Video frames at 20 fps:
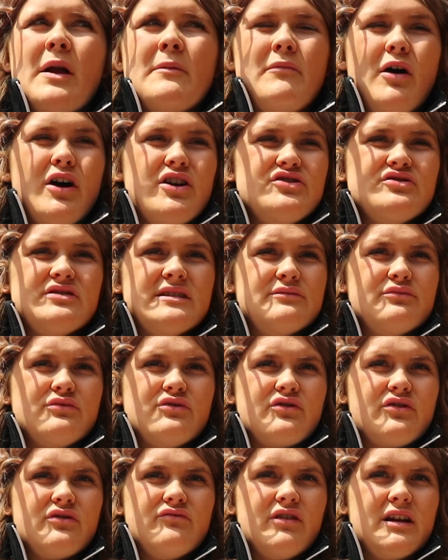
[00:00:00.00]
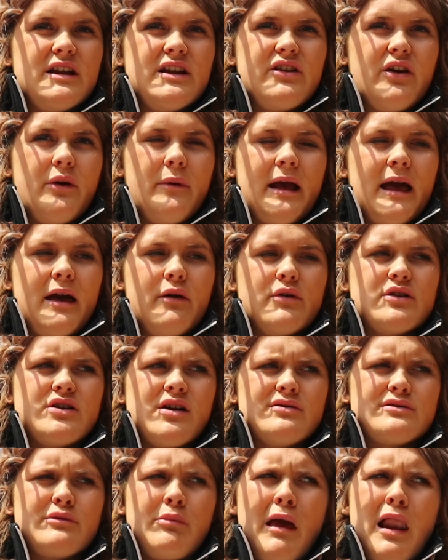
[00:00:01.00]
My street wasn't really doing it, which
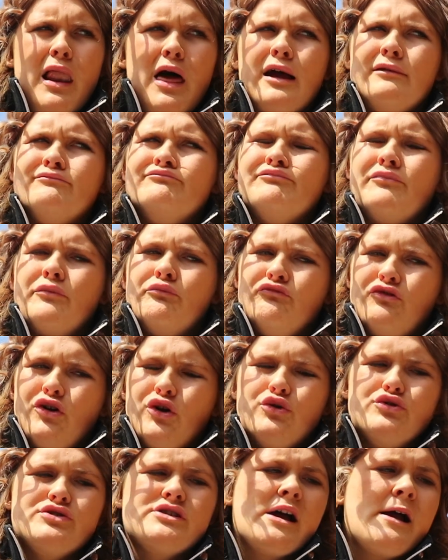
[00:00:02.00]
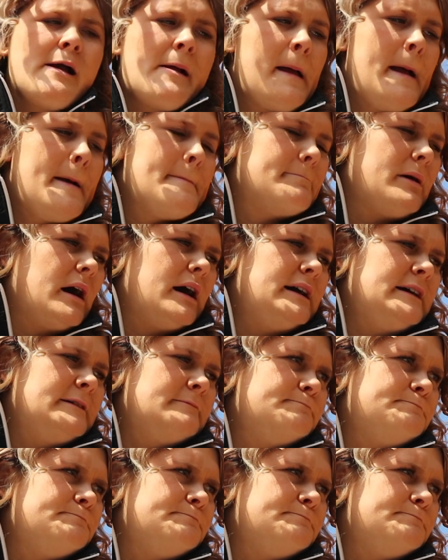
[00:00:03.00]
I was a bit like rude, but